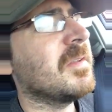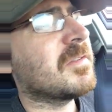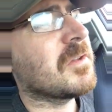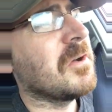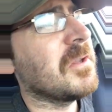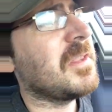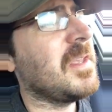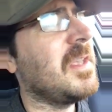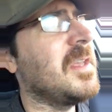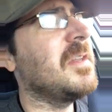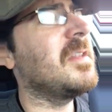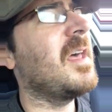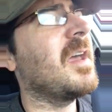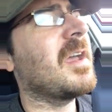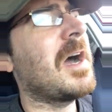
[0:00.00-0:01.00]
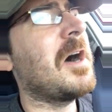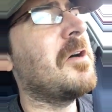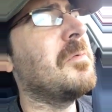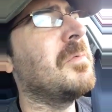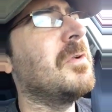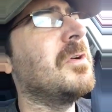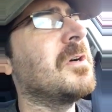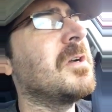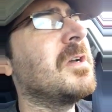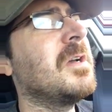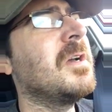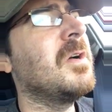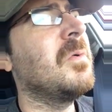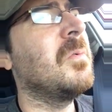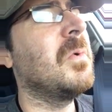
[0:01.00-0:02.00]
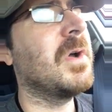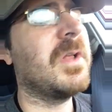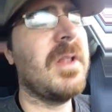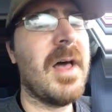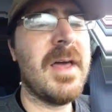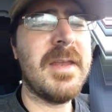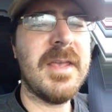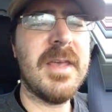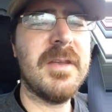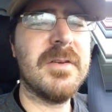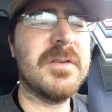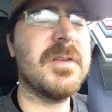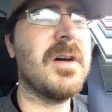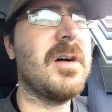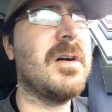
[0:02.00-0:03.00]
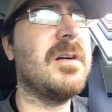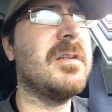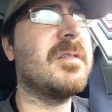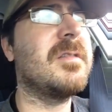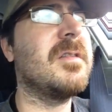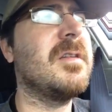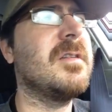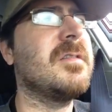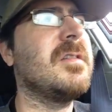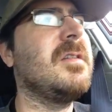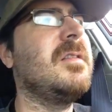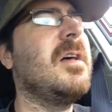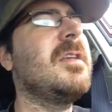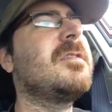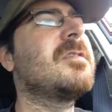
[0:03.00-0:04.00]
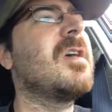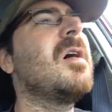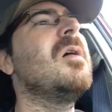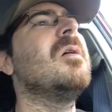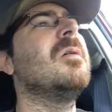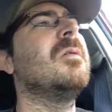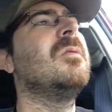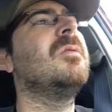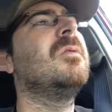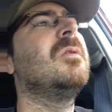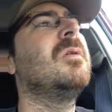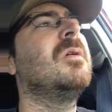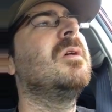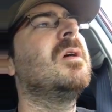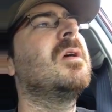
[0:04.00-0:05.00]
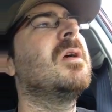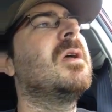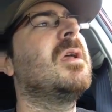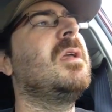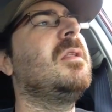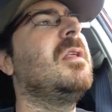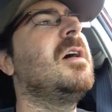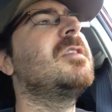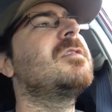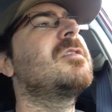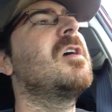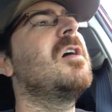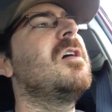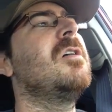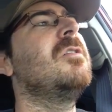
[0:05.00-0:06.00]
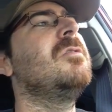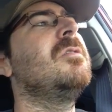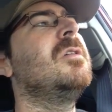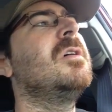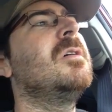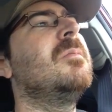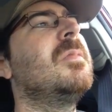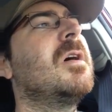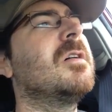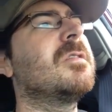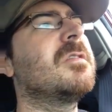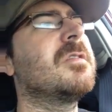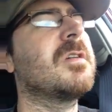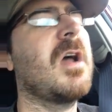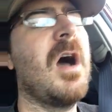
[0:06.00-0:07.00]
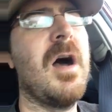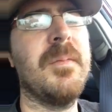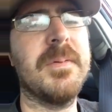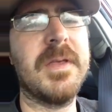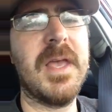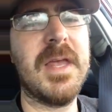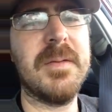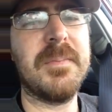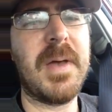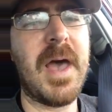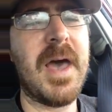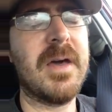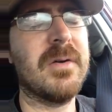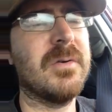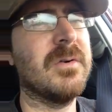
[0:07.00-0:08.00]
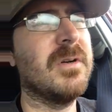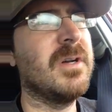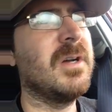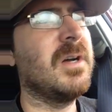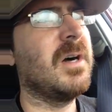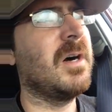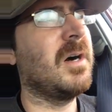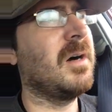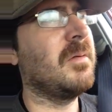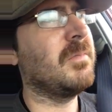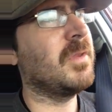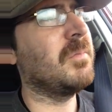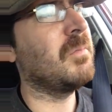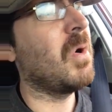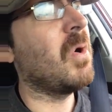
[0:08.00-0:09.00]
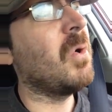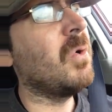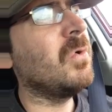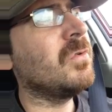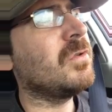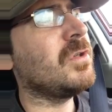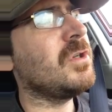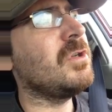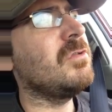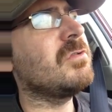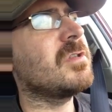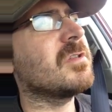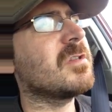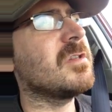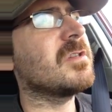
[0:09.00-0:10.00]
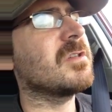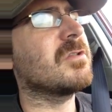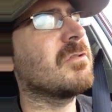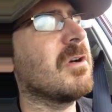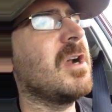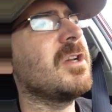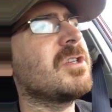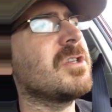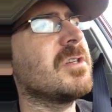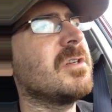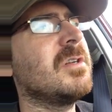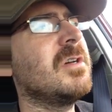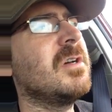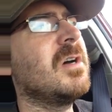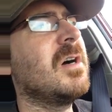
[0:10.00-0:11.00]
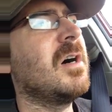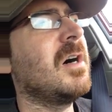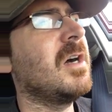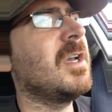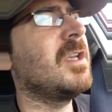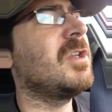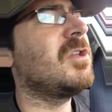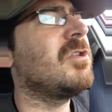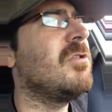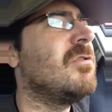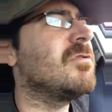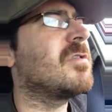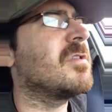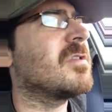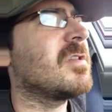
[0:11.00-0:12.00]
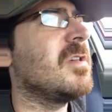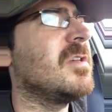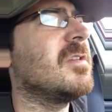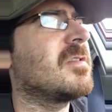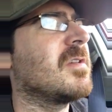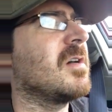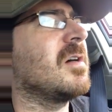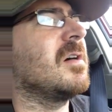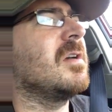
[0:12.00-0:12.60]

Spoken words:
So at the end of that comic book, what Gladiator does is he lets go. He lets go because it's a complicated battle. The mold uses his aggression. It uses his